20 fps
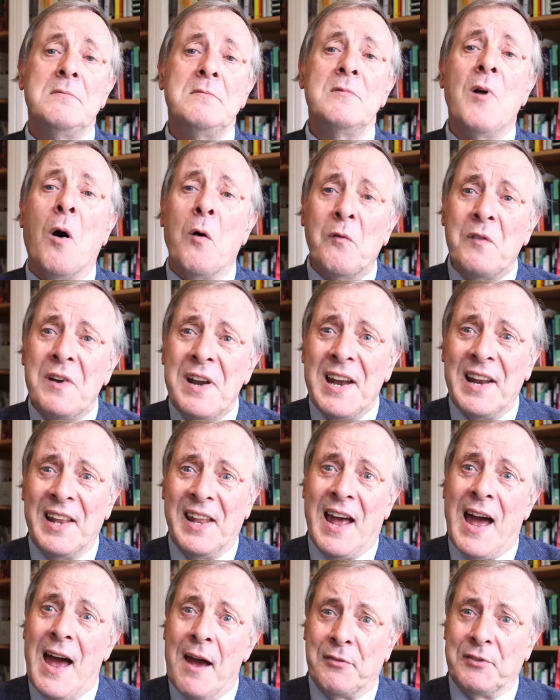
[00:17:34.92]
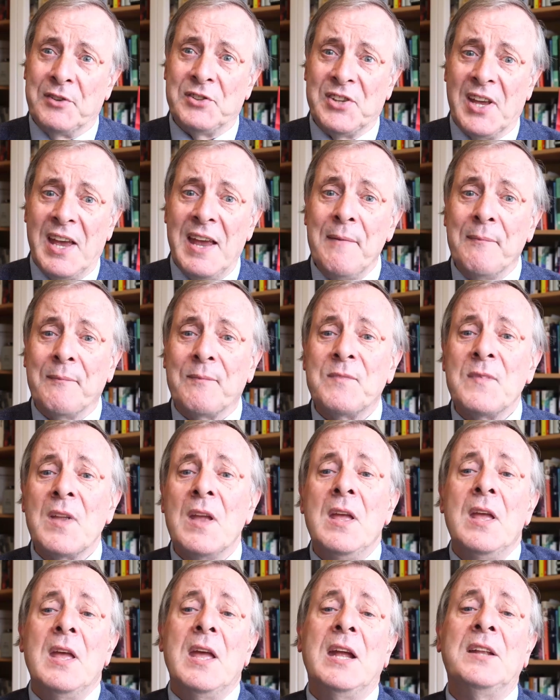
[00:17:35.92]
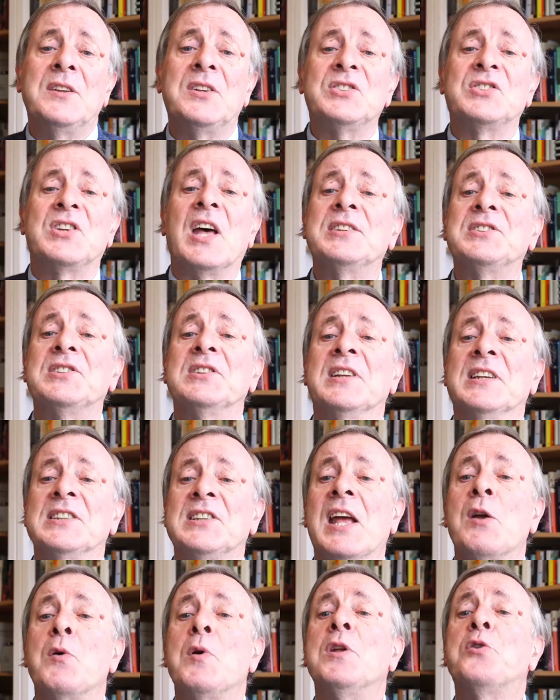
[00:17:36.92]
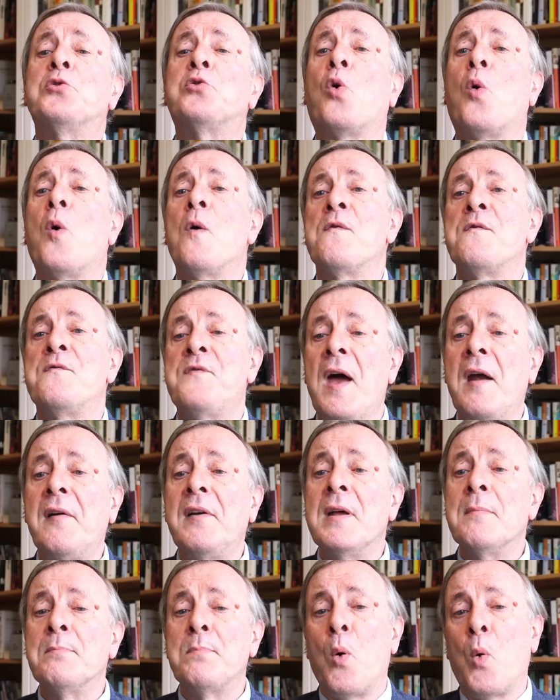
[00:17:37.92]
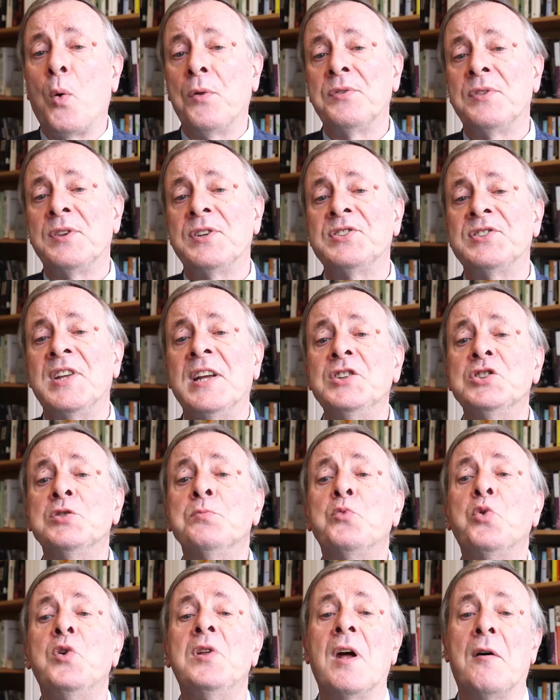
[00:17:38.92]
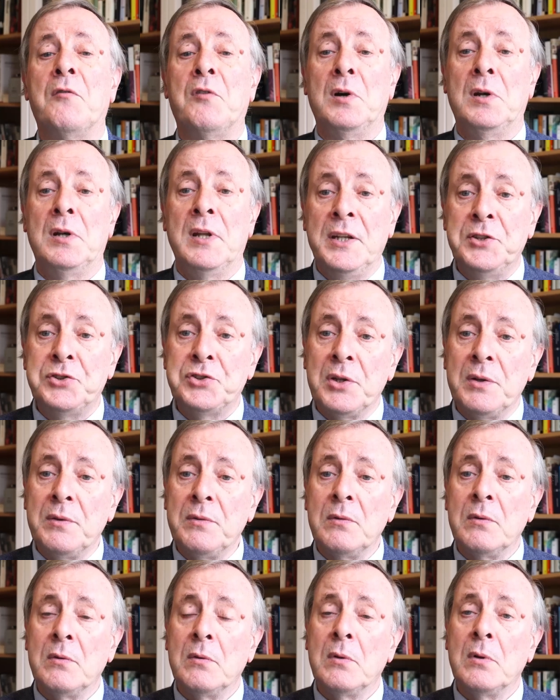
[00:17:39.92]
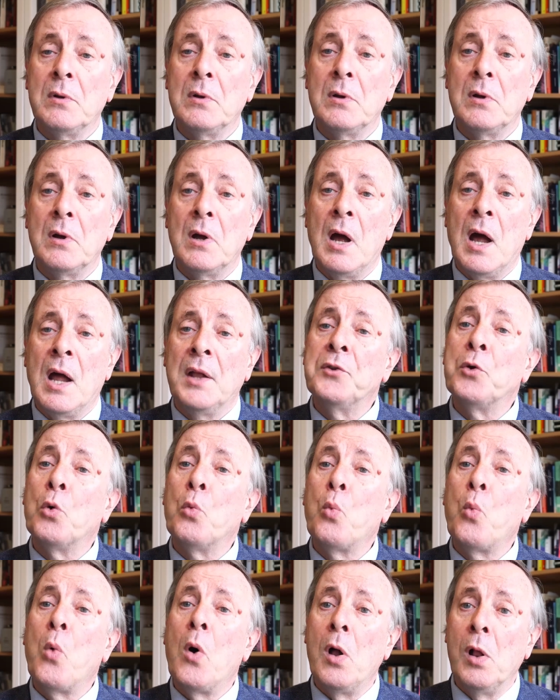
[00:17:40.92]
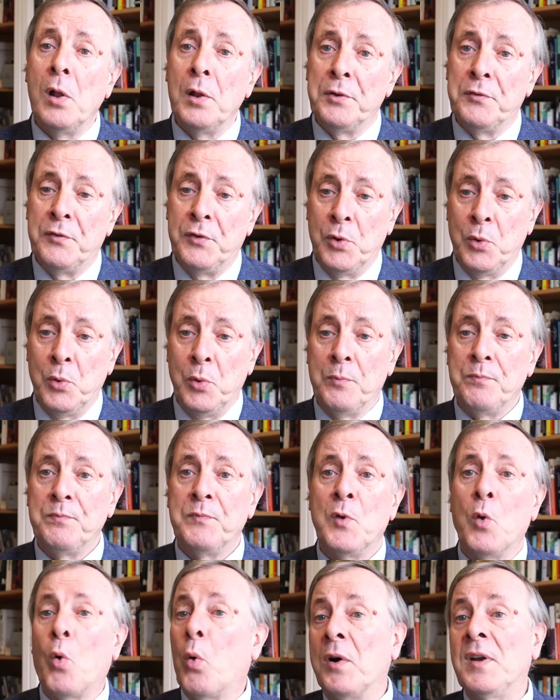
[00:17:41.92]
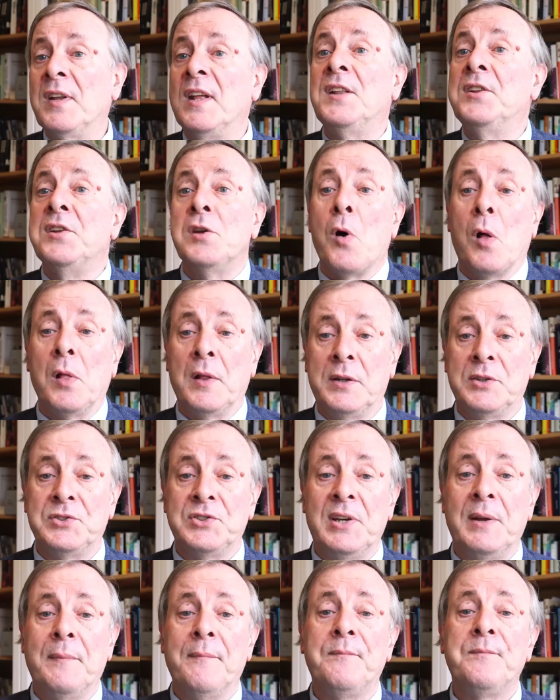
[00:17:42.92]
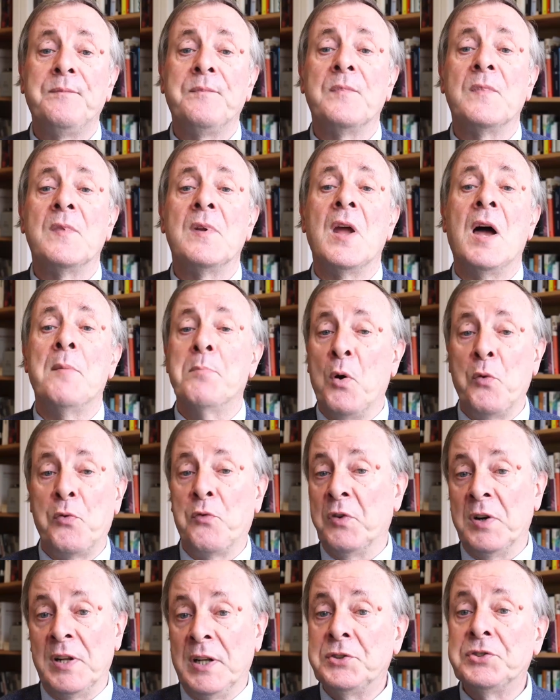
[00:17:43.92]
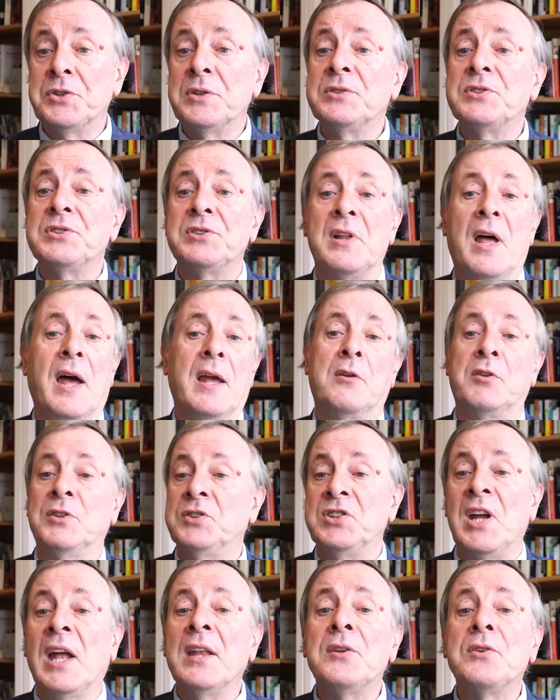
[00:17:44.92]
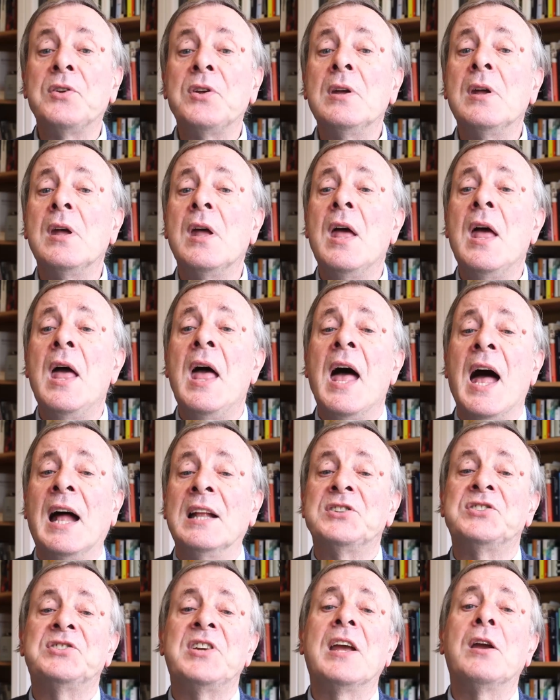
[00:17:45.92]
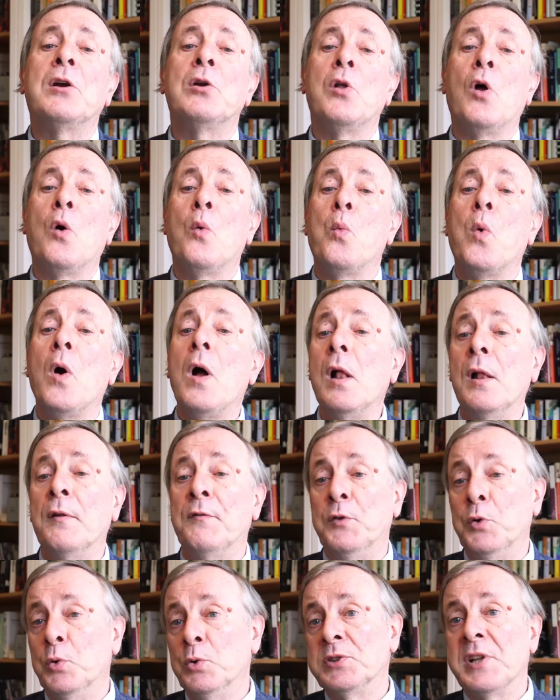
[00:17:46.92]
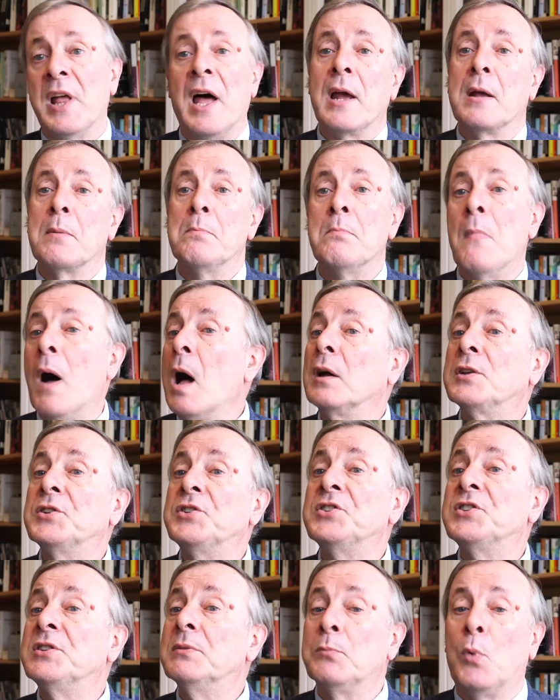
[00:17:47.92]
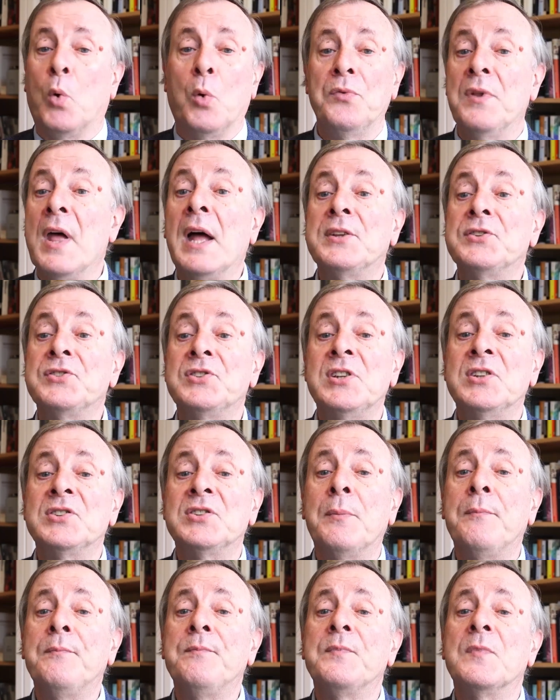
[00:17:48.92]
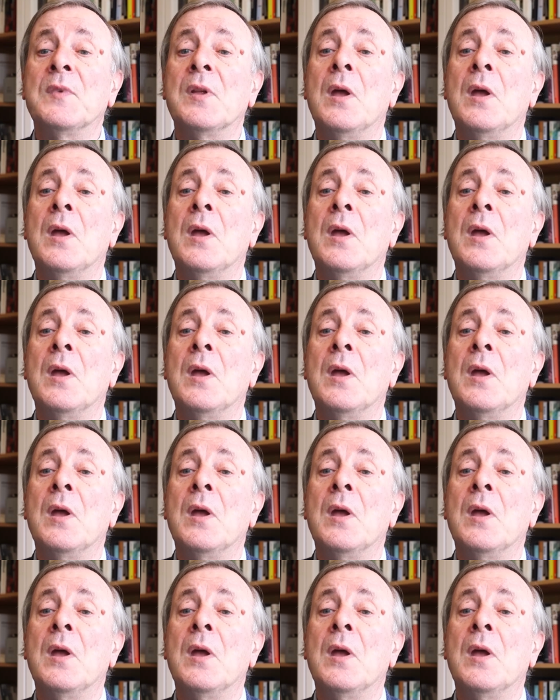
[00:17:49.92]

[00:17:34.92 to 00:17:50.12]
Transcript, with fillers: not really, I have to say. In discussing this, I'm to draw a very important distinction between a religion and a worldview, or an ideology. And both religions, like Christianity, and secular worldviews, like Marxism or Nazism,